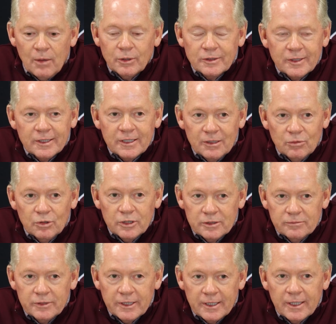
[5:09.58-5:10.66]
I would think he
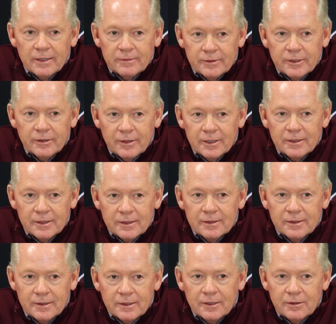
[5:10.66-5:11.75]
would, yeah. You know, I
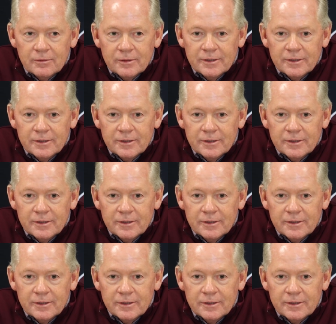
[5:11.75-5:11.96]
think, you know,